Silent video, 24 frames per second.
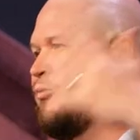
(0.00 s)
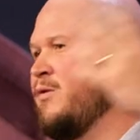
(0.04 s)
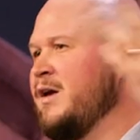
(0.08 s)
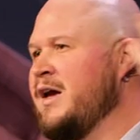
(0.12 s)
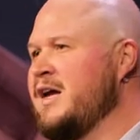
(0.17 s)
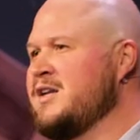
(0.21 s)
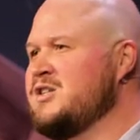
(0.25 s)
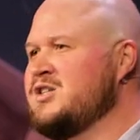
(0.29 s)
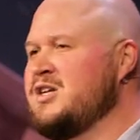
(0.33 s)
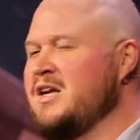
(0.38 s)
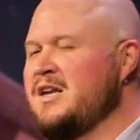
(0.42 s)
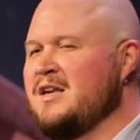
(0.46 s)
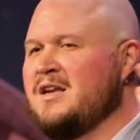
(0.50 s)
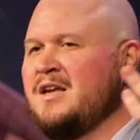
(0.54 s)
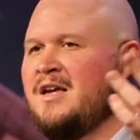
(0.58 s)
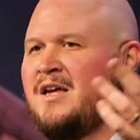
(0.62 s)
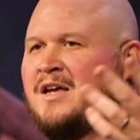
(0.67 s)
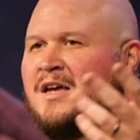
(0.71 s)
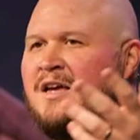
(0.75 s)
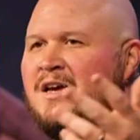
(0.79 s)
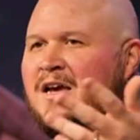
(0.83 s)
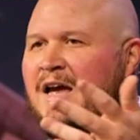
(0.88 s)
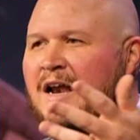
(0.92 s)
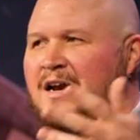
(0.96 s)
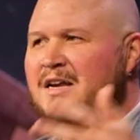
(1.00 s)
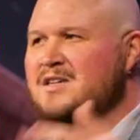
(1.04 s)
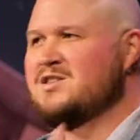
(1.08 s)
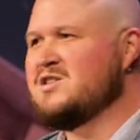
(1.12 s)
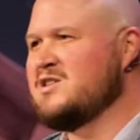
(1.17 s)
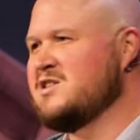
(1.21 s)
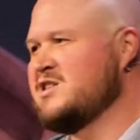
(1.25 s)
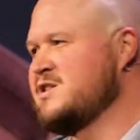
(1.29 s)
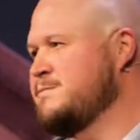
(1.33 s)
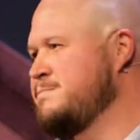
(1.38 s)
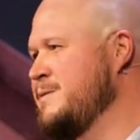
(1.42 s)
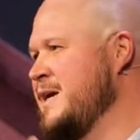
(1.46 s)
rich, and and he
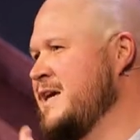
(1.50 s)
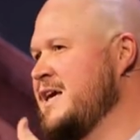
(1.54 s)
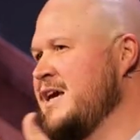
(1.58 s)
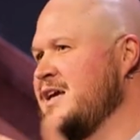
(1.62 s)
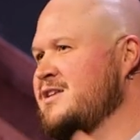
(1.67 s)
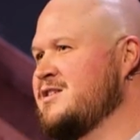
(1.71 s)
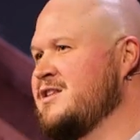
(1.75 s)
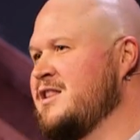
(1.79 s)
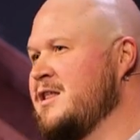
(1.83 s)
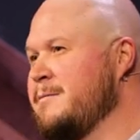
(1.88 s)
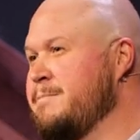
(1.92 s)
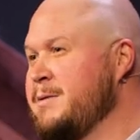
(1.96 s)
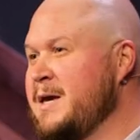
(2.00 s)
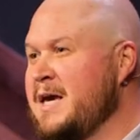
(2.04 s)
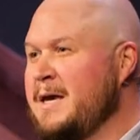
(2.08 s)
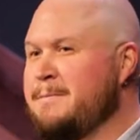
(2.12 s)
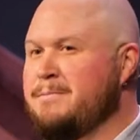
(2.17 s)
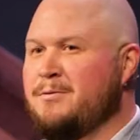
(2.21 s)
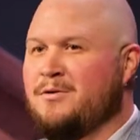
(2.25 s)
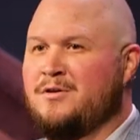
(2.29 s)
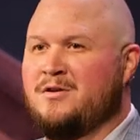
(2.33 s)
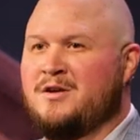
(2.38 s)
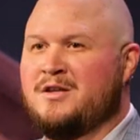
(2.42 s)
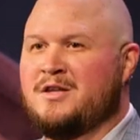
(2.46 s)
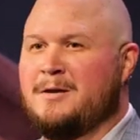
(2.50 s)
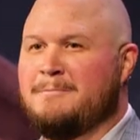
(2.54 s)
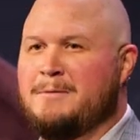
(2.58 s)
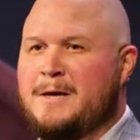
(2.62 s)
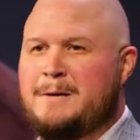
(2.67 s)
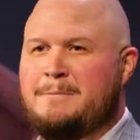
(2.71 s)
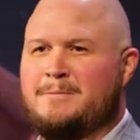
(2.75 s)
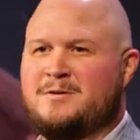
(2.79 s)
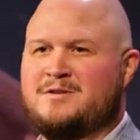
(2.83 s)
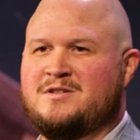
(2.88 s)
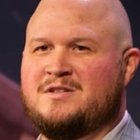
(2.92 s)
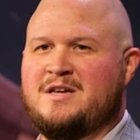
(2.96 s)
starts speaking to the people, and the
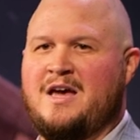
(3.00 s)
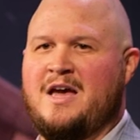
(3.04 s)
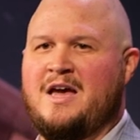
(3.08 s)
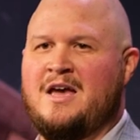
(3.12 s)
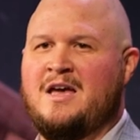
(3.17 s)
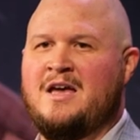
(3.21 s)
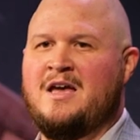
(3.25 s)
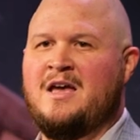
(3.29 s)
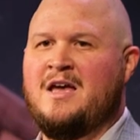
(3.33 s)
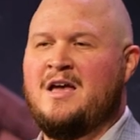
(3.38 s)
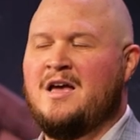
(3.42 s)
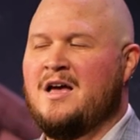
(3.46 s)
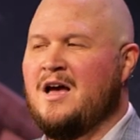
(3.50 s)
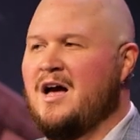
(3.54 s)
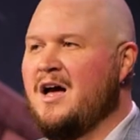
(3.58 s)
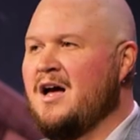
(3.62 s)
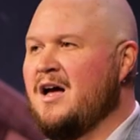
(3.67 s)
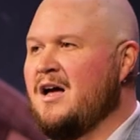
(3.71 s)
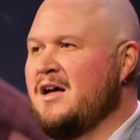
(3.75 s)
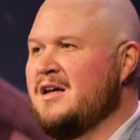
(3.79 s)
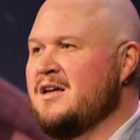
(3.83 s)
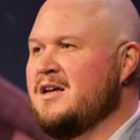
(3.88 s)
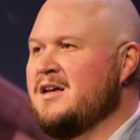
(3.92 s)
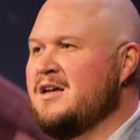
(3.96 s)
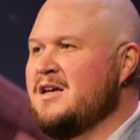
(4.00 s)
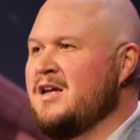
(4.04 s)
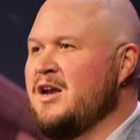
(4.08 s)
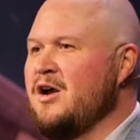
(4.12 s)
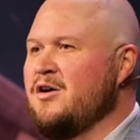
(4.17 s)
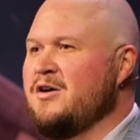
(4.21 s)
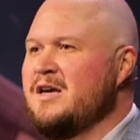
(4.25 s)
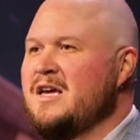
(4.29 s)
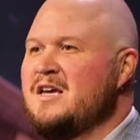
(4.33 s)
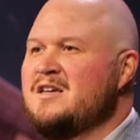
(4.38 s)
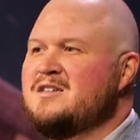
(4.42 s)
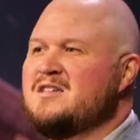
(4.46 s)
people say, uh, You
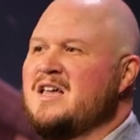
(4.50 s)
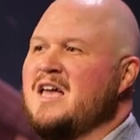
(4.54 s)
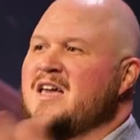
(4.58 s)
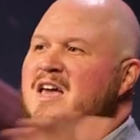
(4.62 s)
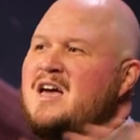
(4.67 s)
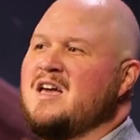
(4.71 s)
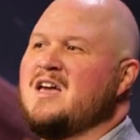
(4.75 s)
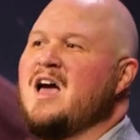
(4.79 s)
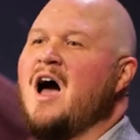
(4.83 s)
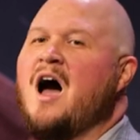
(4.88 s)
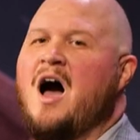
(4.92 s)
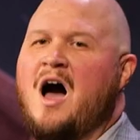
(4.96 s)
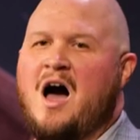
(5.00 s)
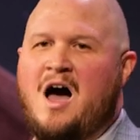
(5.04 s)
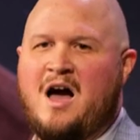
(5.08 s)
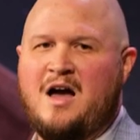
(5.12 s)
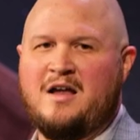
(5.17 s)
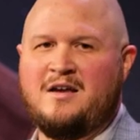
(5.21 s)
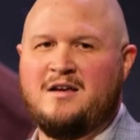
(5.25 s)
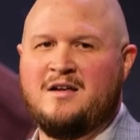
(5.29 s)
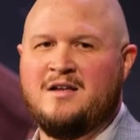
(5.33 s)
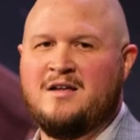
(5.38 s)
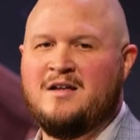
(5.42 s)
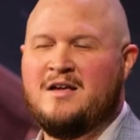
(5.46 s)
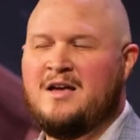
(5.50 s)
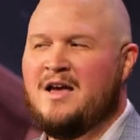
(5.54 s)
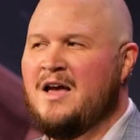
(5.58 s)
know, he is like a God.